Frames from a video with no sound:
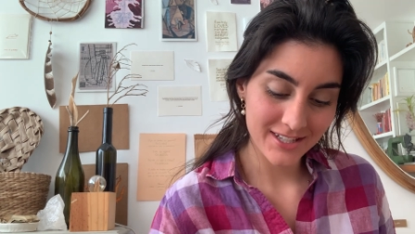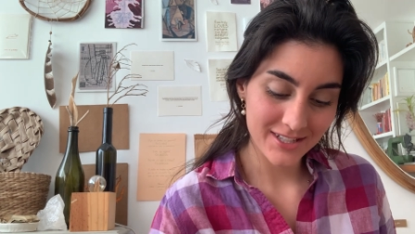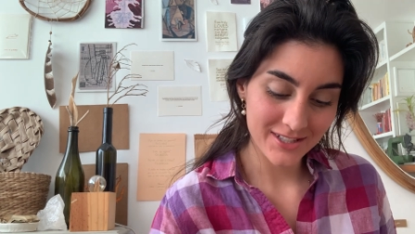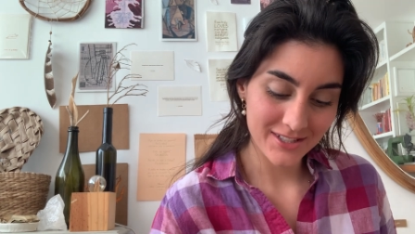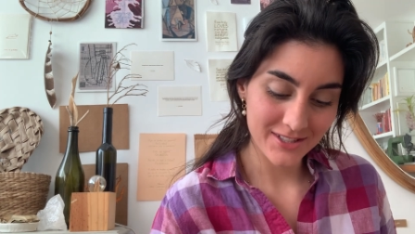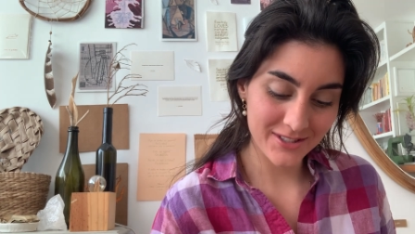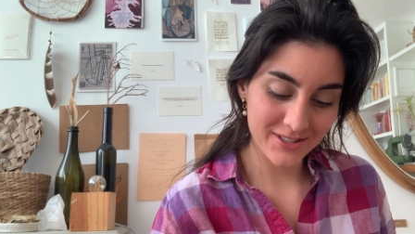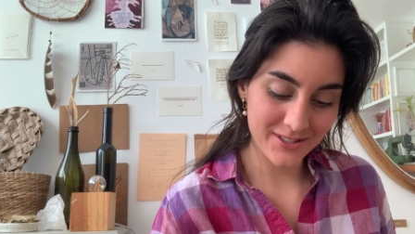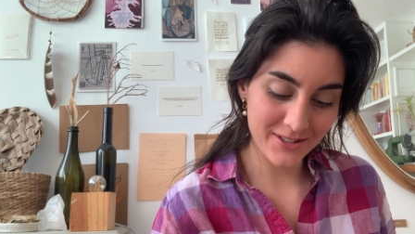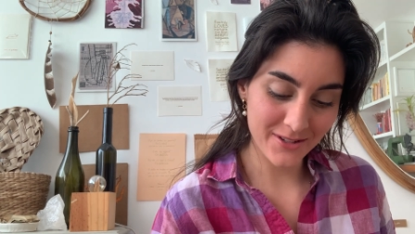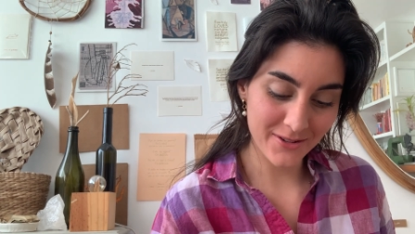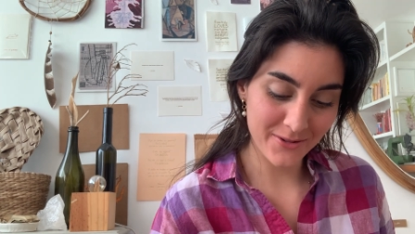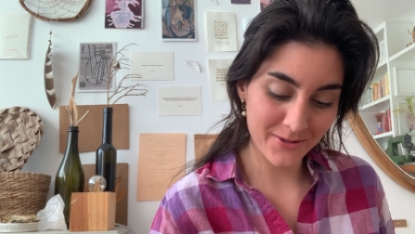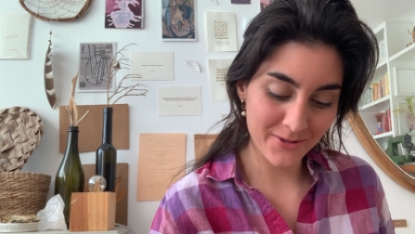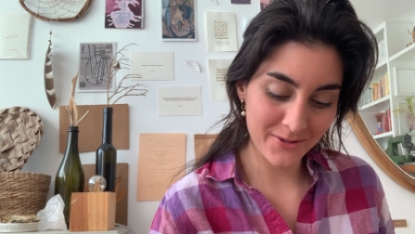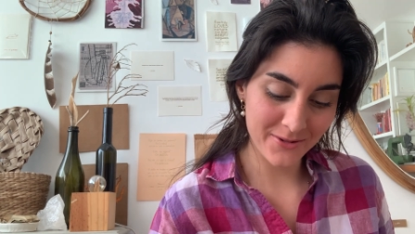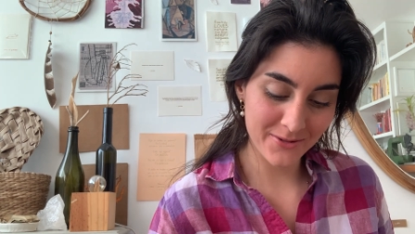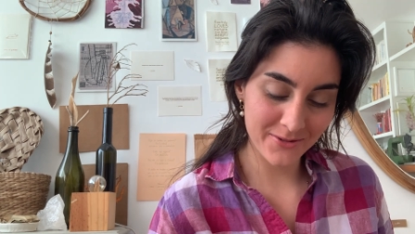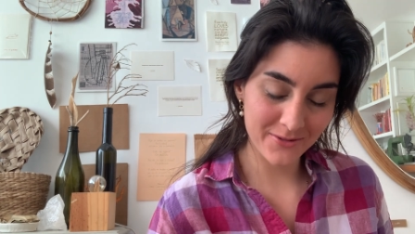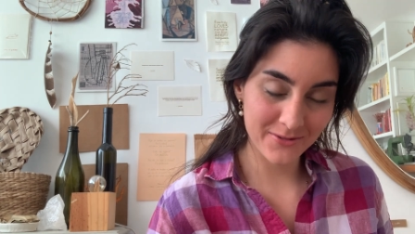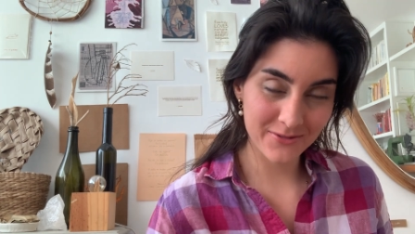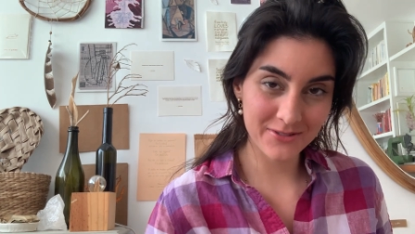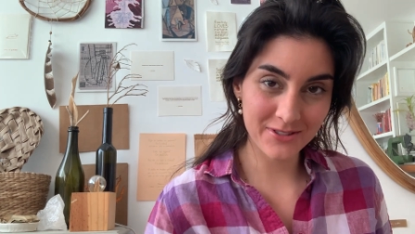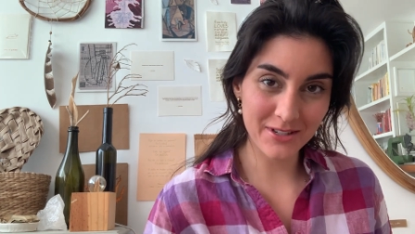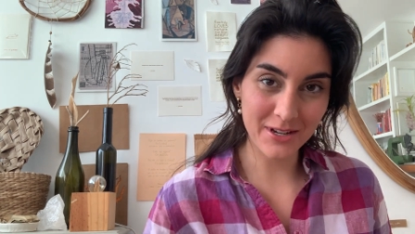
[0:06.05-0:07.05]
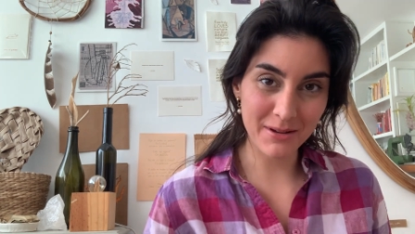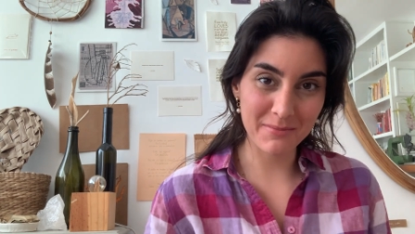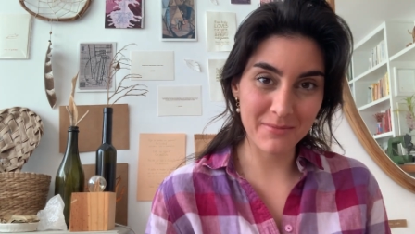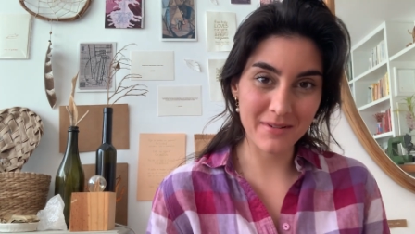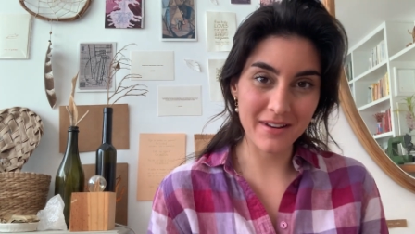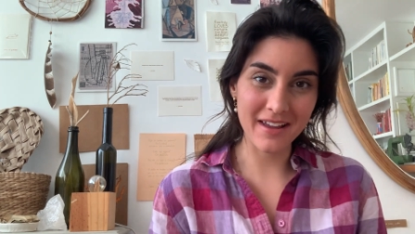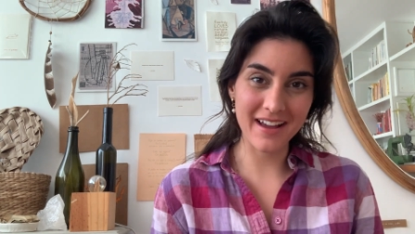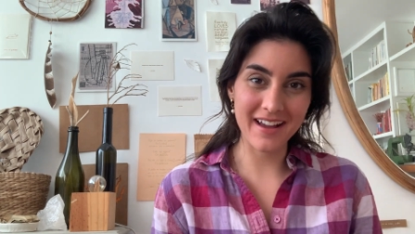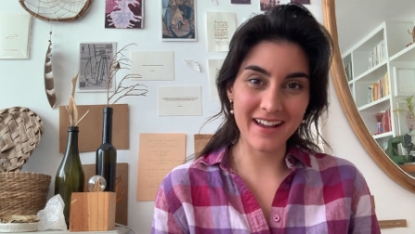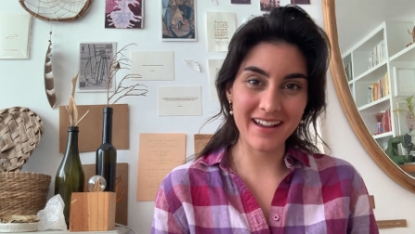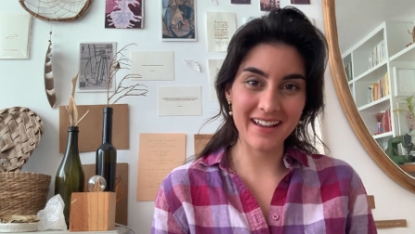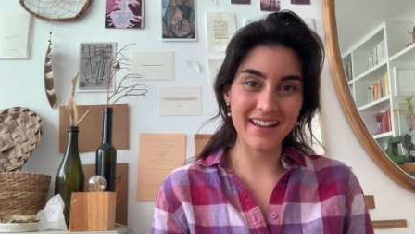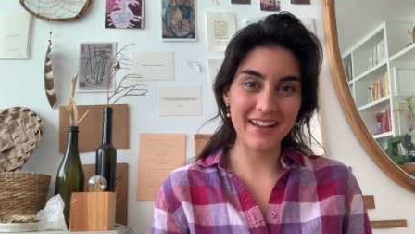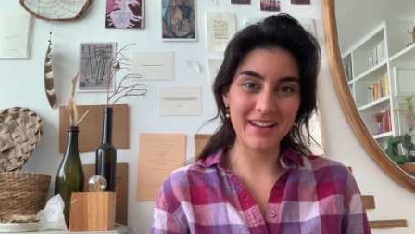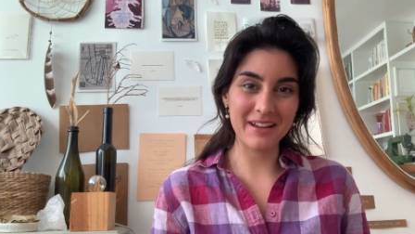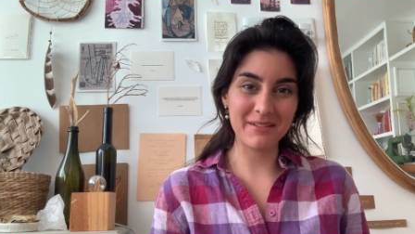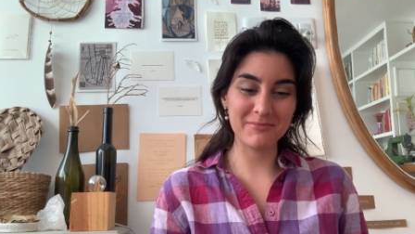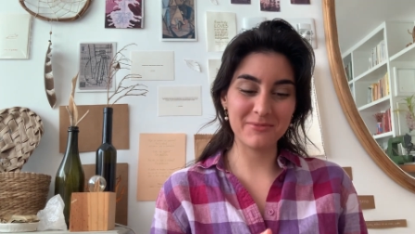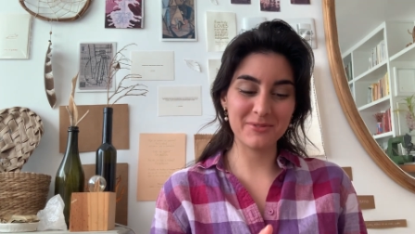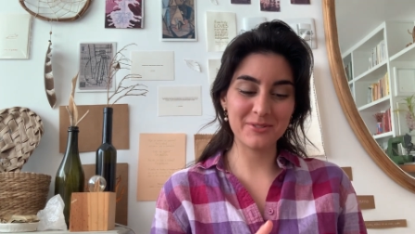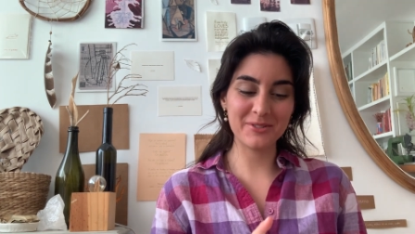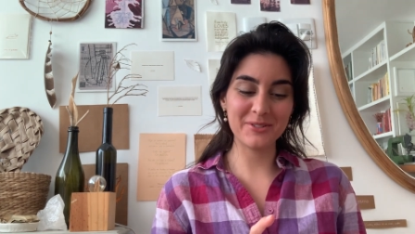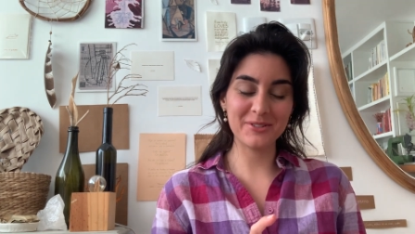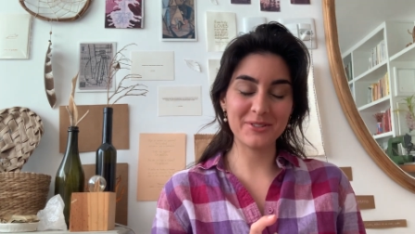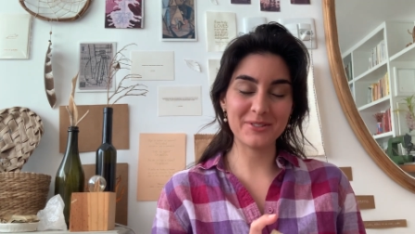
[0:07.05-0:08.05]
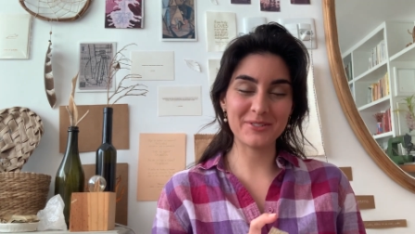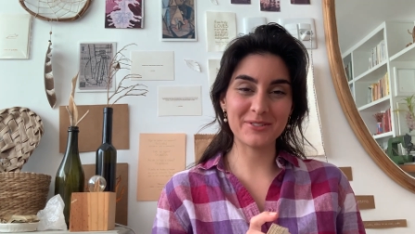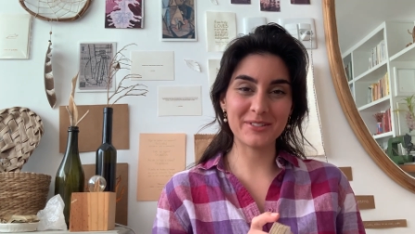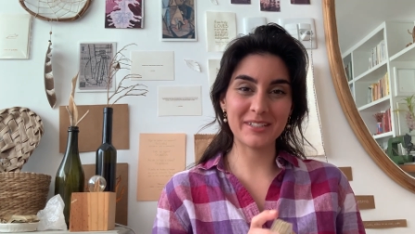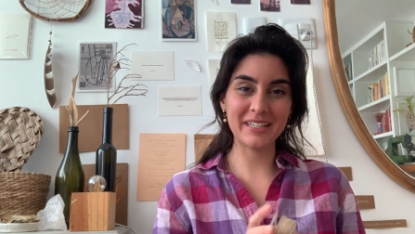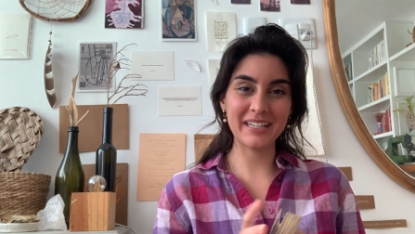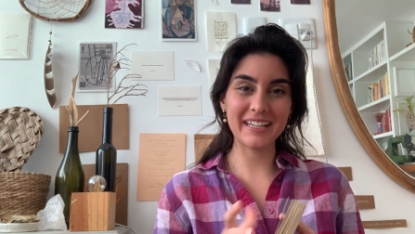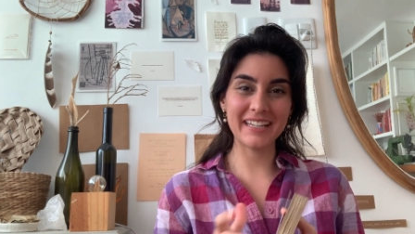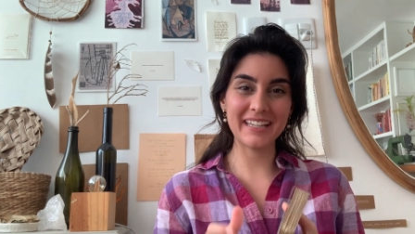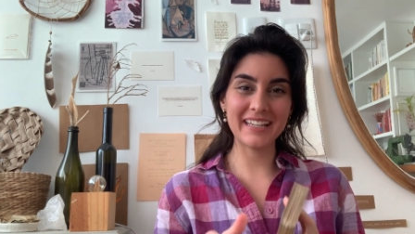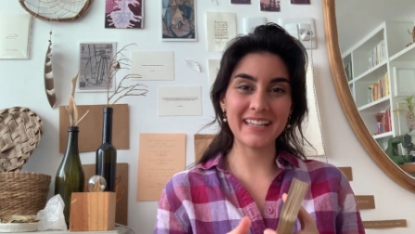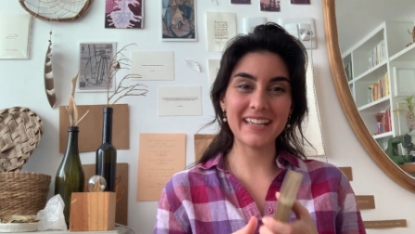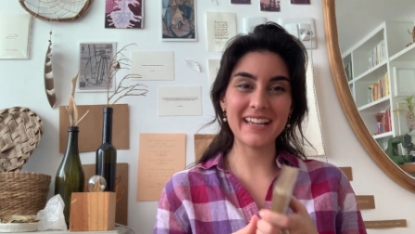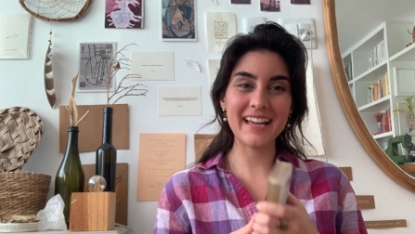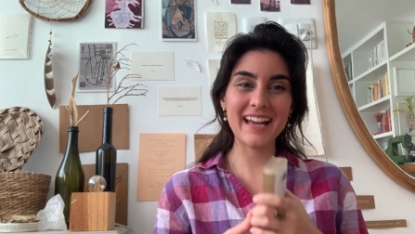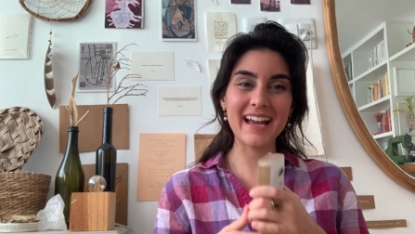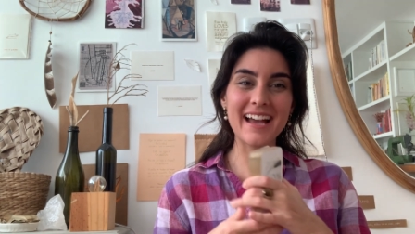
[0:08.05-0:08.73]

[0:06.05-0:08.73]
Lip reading: So, Gemini, I'm doing your reading